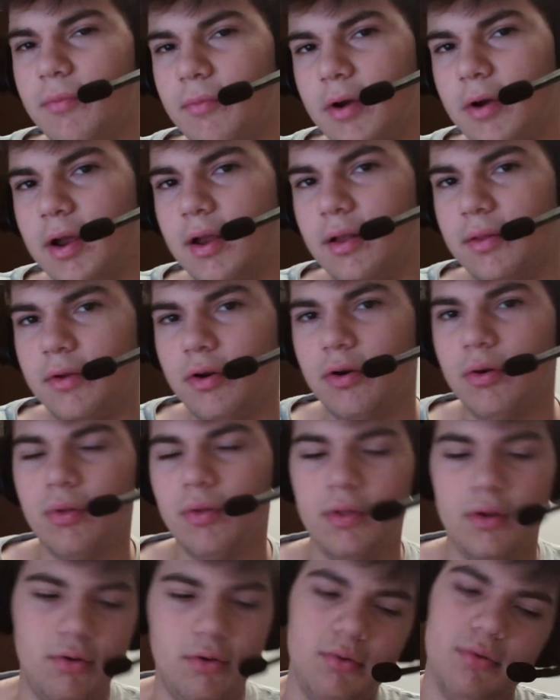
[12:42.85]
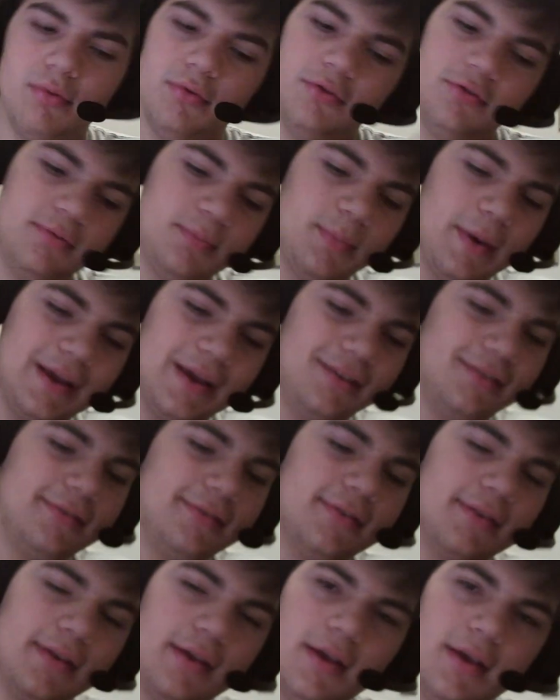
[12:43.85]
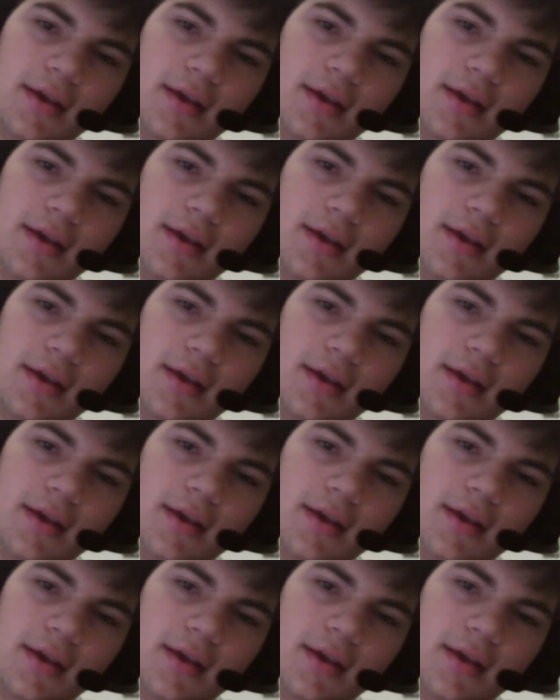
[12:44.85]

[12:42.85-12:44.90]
right? Their own little space.